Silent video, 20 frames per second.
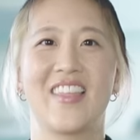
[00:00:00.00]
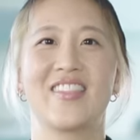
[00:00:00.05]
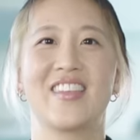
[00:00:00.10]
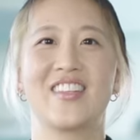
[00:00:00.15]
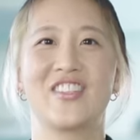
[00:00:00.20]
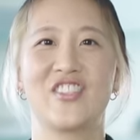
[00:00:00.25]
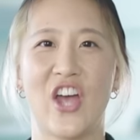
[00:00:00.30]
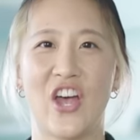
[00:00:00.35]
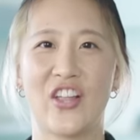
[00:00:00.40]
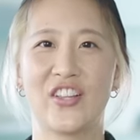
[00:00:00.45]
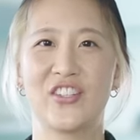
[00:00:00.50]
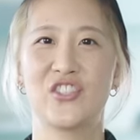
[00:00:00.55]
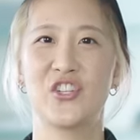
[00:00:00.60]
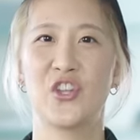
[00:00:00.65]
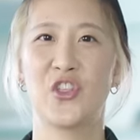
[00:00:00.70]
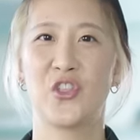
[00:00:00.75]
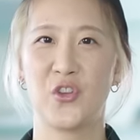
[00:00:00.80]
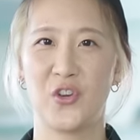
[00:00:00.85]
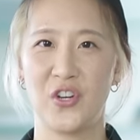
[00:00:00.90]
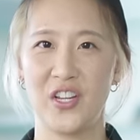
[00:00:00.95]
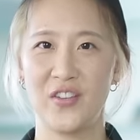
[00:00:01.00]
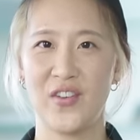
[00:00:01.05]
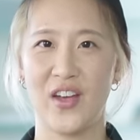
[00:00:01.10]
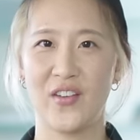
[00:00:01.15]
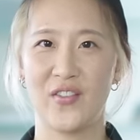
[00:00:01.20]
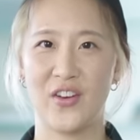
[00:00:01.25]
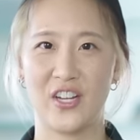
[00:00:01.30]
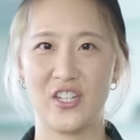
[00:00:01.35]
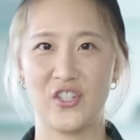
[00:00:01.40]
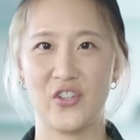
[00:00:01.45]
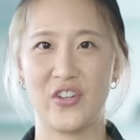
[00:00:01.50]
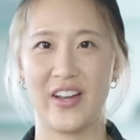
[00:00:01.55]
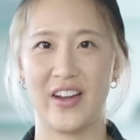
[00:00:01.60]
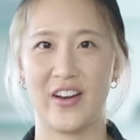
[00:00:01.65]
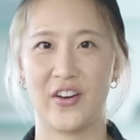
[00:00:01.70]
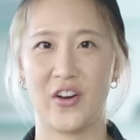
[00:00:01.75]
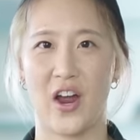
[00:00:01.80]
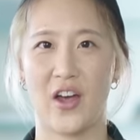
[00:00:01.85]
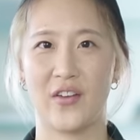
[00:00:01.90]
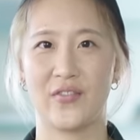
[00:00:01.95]
The Challenger 3500
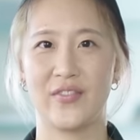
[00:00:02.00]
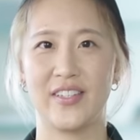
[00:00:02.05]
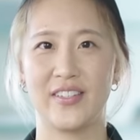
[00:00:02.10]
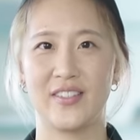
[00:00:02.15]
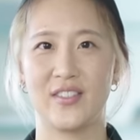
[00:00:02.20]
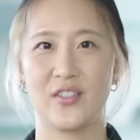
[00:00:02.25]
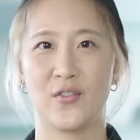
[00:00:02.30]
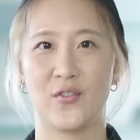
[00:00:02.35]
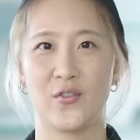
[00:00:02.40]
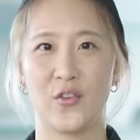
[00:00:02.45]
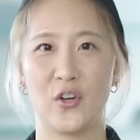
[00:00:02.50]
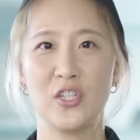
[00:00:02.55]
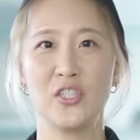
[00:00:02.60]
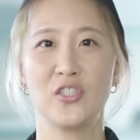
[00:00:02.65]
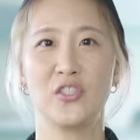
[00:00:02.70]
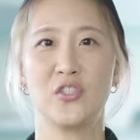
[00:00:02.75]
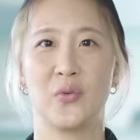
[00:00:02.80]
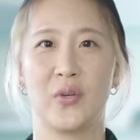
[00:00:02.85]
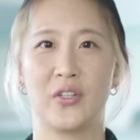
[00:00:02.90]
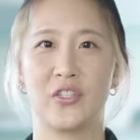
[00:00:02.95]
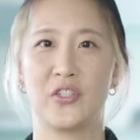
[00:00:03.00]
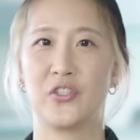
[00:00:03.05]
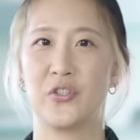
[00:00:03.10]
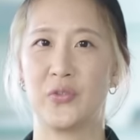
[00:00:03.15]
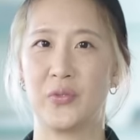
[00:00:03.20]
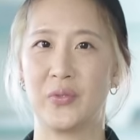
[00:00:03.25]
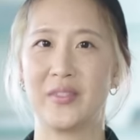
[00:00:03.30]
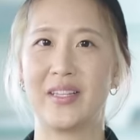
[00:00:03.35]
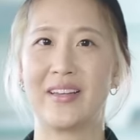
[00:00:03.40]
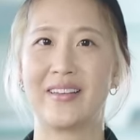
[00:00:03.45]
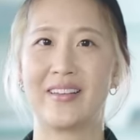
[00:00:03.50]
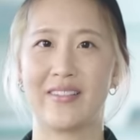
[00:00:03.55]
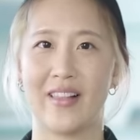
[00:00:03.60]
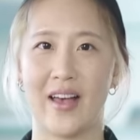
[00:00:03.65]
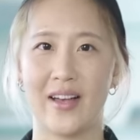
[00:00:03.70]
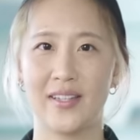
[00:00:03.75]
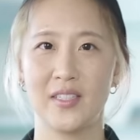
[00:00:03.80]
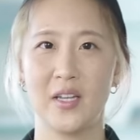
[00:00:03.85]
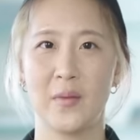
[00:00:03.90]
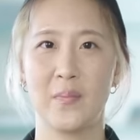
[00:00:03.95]
aircraft is the first to introduce
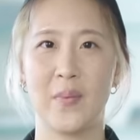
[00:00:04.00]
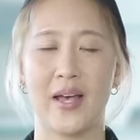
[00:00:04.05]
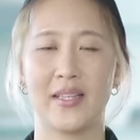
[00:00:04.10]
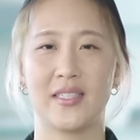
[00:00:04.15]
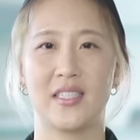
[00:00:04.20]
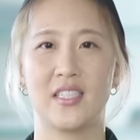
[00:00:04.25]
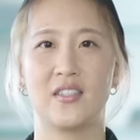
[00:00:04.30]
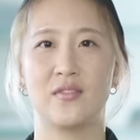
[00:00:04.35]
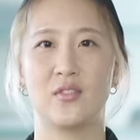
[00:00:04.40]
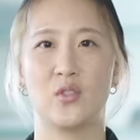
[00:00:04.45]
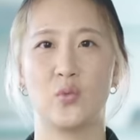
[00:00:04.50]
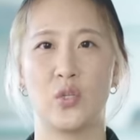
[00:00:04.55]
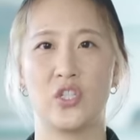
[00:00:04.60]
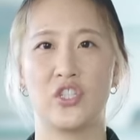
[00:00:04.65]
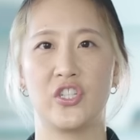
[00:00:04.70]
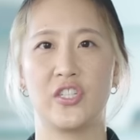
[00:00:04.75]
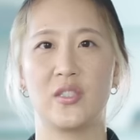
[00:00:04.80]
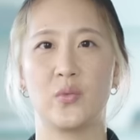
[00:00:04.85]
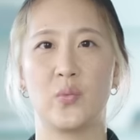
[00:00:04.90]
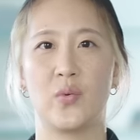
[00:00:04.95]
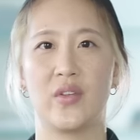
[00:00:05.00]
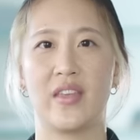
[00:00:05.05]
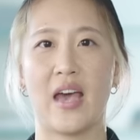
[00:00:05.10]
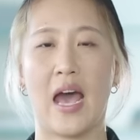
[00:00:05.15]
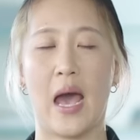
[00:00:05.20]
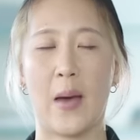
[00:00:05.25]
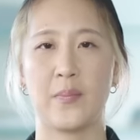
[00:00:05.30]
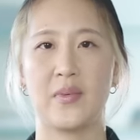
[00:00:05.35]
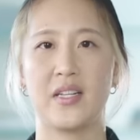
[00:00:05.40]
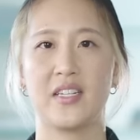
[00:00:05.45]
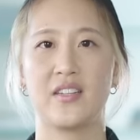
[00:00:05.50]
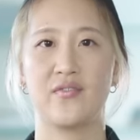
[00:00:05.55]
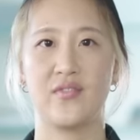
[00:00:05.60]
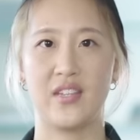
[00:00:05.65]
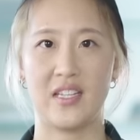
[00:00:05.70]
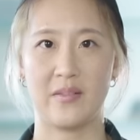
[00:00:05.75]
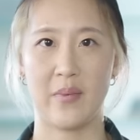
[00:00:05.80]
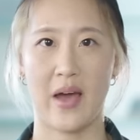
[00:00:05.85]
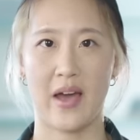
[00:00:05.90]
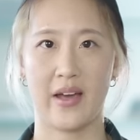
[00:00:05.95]
glass capacitive switches with haptic
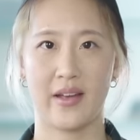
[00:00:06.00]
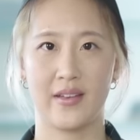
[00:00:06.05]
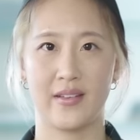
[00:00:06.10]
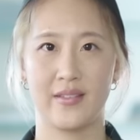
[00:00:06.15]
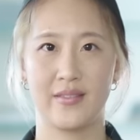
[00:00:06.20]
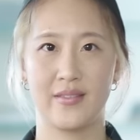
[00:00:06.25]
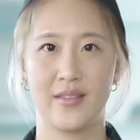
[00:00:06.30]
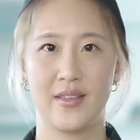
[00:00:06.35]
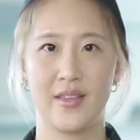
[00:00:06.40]
feedback.